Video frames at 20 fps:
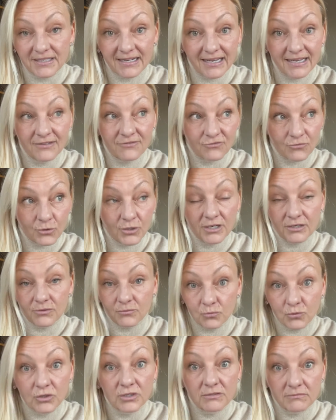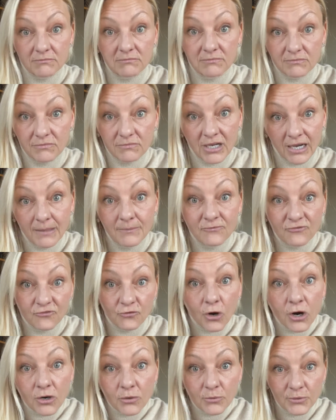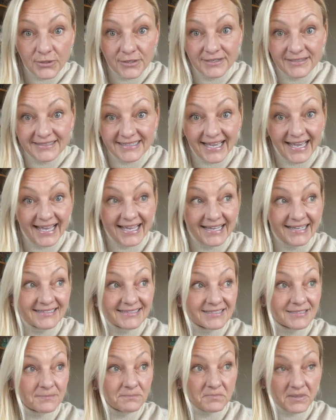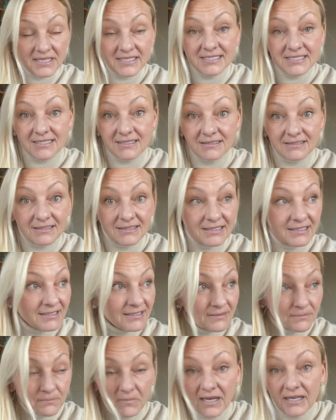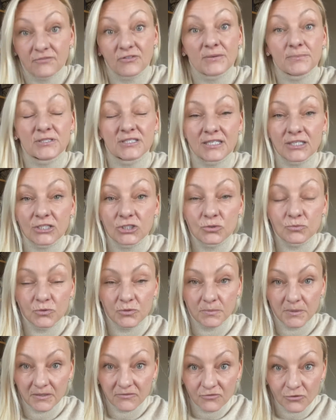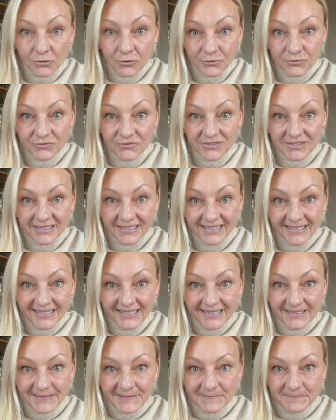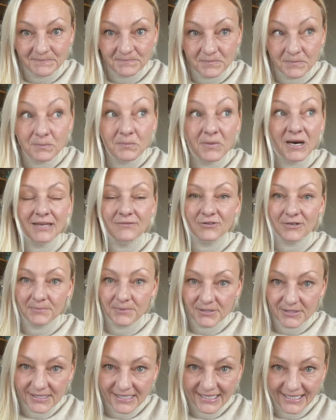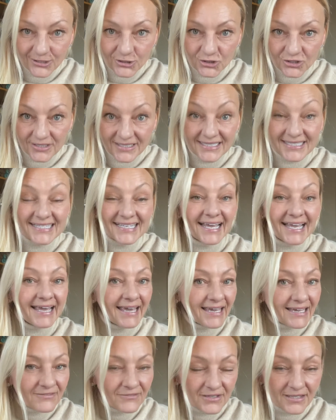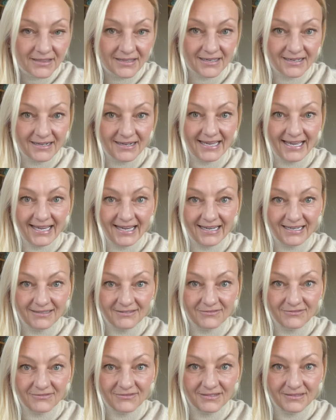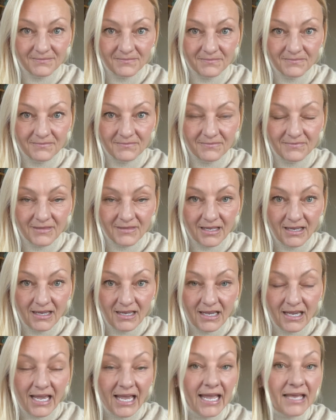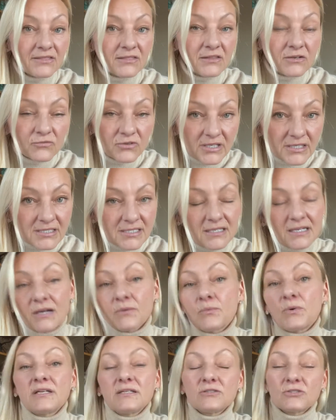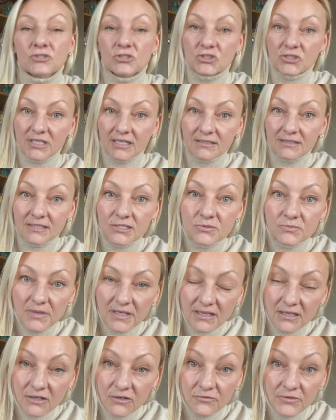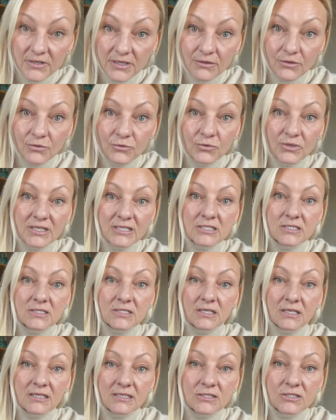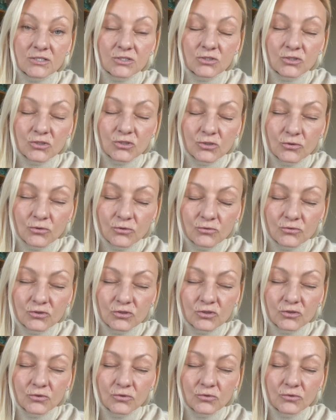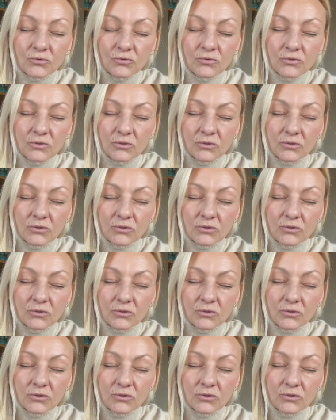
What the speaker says: I've worked would come forward and basically my reputation would be ruined. My reputation is everything I have. And the reason I wanted to share this video with you is to